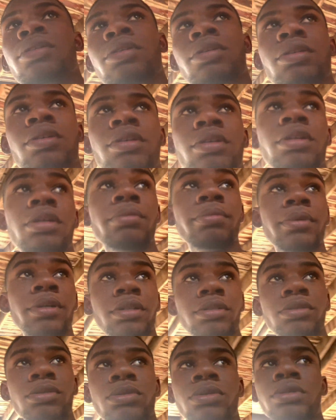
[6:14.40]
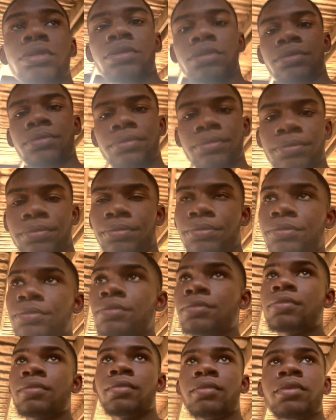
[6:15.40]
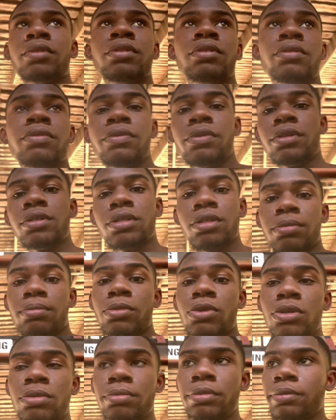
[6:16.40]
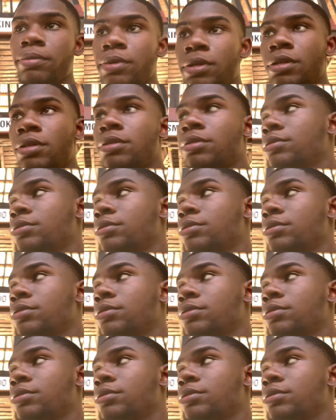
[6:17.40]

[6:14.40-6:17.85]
Okay, man, to look. Face a bun, my brother.